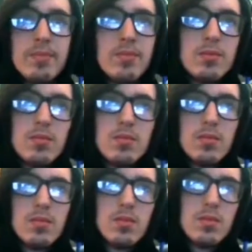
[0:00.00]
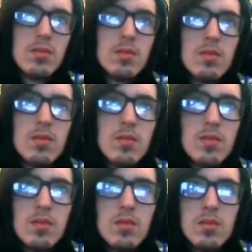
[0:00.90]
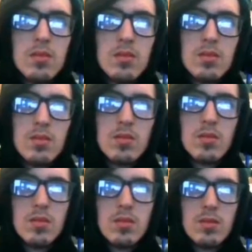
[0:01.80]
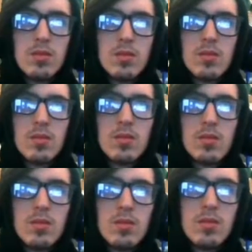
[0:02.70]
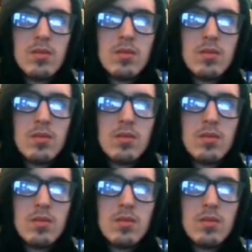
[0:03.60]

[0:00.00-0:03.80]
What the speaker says: Nobody speaks.